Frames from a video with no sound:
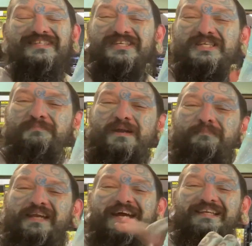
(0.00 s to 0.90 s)
so just put a
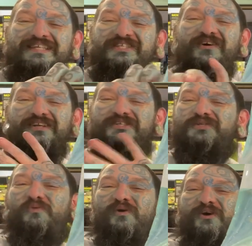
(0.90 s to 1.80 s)
playlist on and
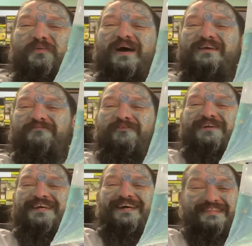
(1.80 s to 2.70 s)
just walk away for a
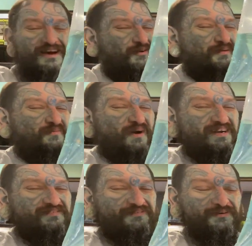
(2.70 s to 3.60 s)
day. That would be
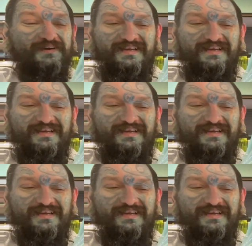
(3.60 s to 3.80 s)
wonderful.